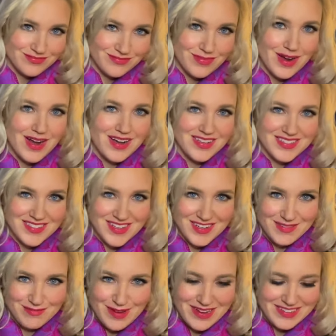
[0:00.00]
Pa
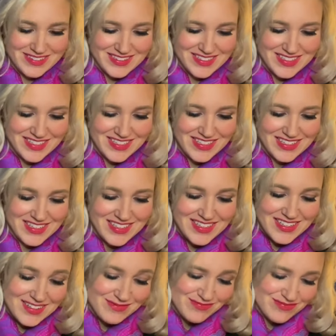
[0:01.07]
said mildly,
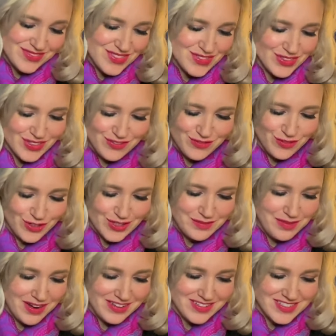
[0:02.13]
it's only 40
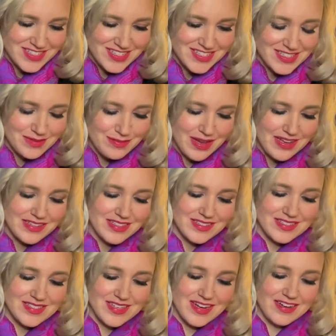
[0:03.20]
miles to
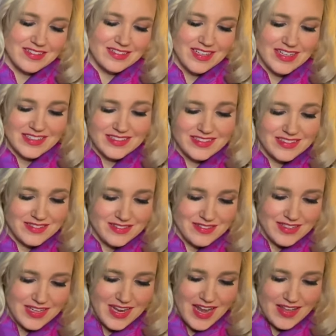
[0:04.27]
Independence, Caroline.
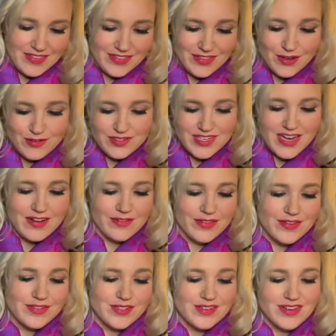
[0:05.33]
And no doubt
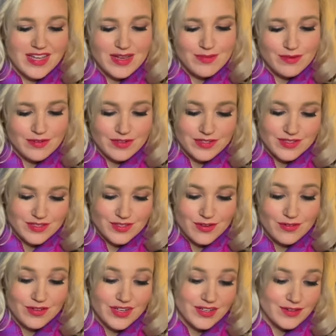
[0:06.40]
there's a neighbor or so
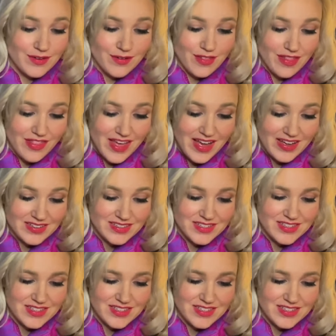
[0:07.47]
nearer than that.